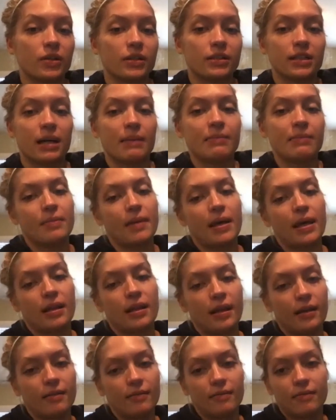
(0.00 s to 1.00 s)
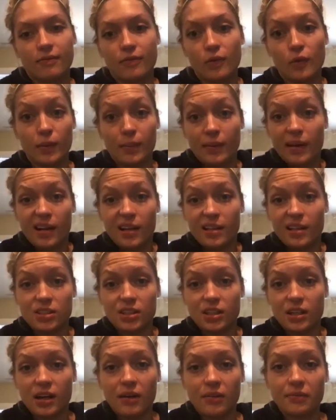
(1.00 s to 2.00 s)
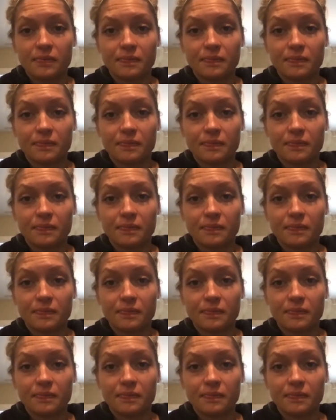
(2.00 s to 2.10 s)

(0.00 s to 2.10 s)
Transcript: time domain, like 4 minutes, you know?